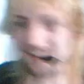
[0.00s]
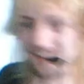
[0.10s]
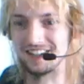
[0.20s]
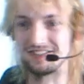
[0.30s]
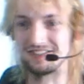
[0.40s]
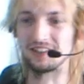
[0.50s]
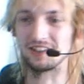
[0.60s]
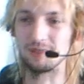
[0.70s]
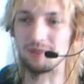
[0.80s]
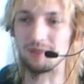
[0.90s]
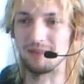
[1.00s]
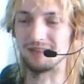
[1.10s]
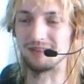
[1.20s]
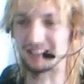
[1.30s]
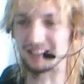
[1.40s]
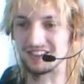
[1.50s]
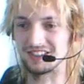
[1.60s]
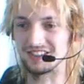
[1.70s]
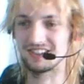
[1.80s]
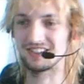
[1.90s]
will look a bit better because
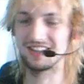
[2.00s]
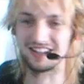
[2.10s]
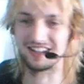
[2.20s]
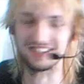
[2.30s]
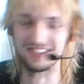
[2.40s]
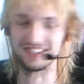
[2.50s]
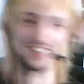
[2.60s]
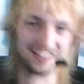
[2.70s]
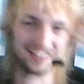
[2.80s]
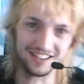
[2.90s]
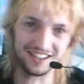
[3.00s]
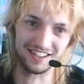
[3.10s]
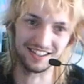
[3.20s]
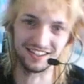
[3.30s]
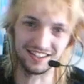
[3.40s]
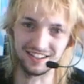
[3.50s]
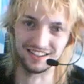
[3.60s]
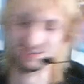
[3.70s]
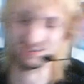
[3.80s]
it's the trunk